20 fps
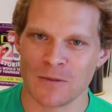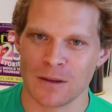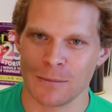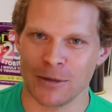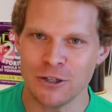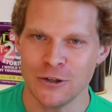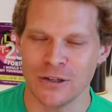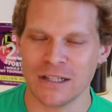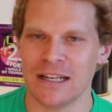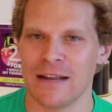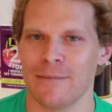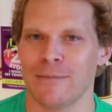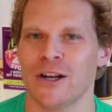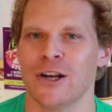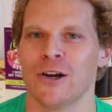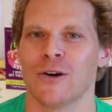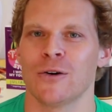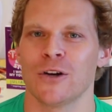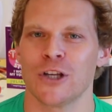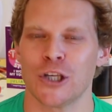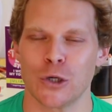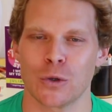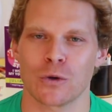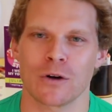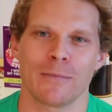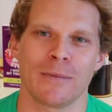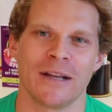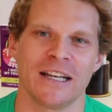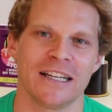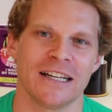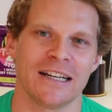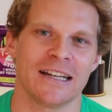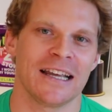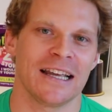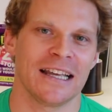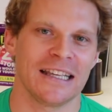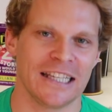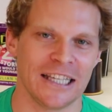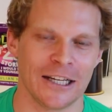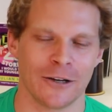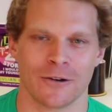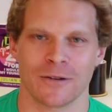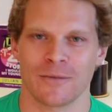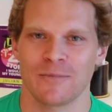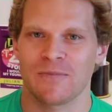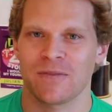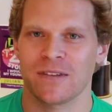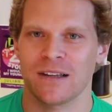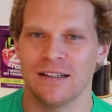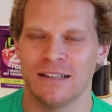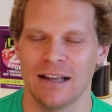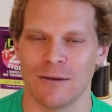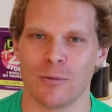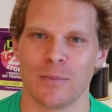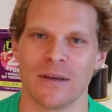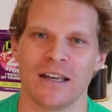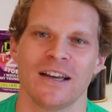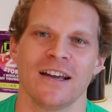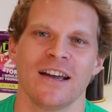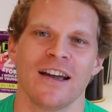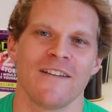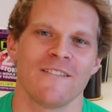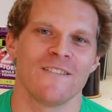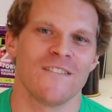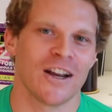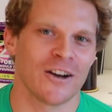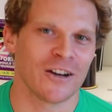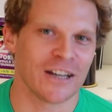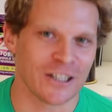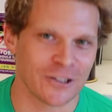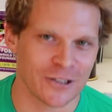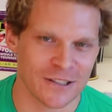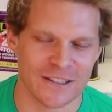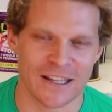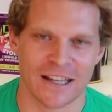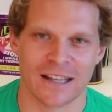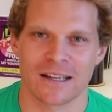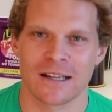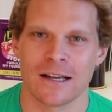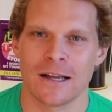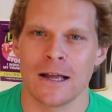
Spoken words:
But you can let me know your opinion here. That would be very interesting.